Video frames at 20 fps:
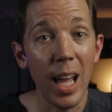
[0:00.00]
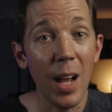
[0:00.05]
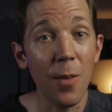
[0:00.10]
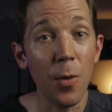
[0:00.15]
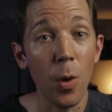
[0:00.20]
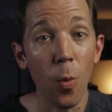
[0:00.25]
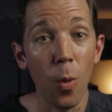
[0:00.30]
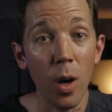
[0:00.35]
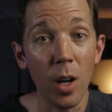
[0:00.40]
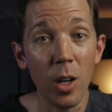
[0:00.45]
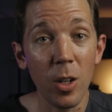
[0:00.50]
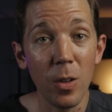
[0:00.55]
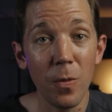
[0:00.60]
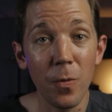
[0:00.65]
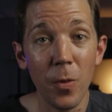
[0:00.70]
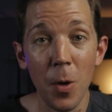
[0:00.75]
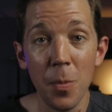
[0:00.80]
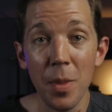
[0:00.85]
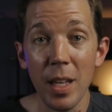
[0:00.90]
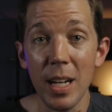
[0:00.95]
If we want to
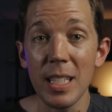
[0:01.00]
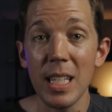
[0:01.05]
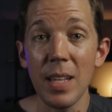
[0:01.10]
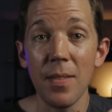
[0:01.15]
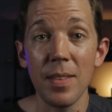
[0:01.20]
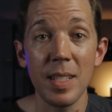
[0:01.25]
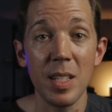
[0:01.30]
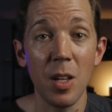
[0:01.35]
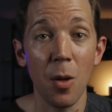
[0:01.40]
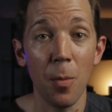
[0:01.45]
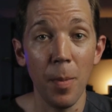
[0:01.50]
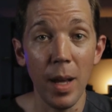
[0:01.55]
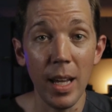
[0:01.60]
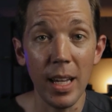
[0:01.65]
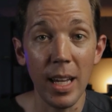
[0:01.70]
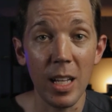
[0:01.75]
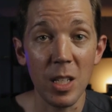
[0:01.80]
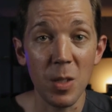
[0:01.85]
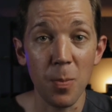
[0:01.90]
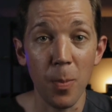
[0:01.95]
confirm that he's even still
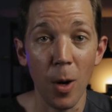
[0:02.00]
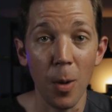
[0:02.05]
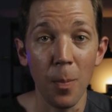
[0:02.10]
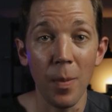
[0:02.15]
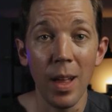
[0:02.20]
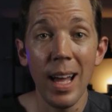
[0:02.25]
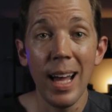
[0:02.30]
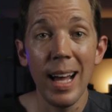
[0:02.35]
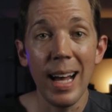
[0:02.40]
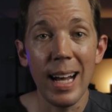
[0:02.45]
making sperm,